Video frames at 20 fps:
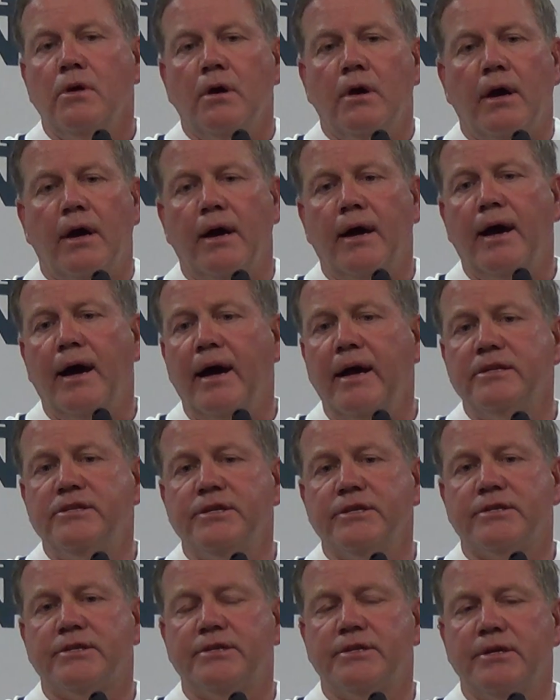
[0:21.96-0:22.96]
I
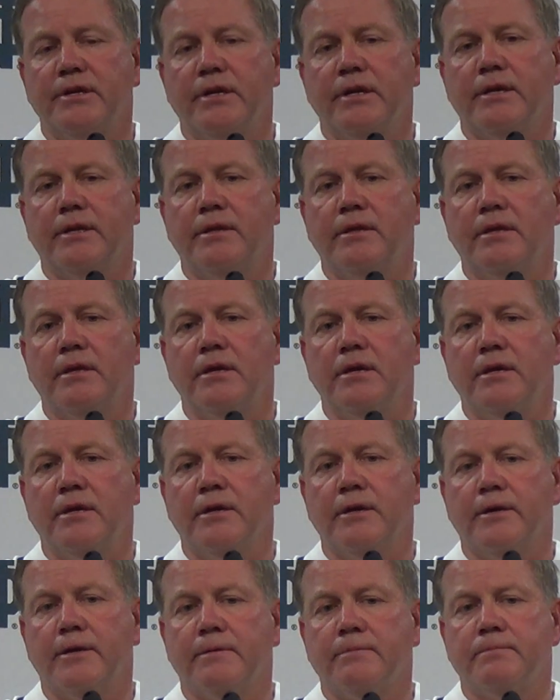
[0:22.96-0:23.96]
just think
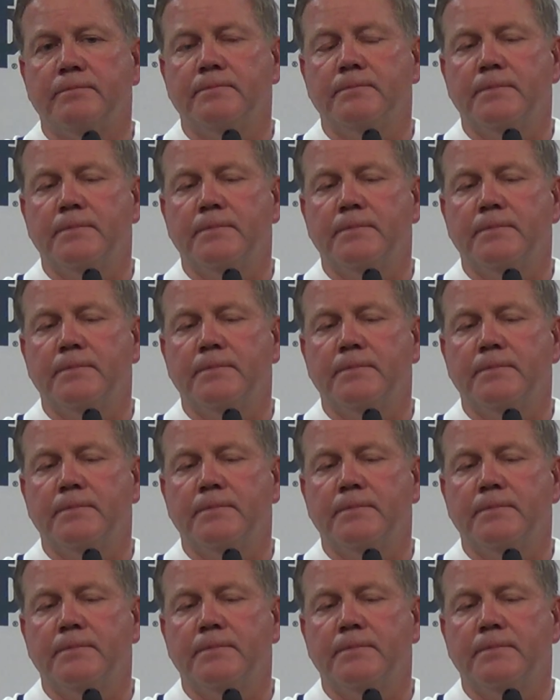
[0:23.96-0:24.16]
the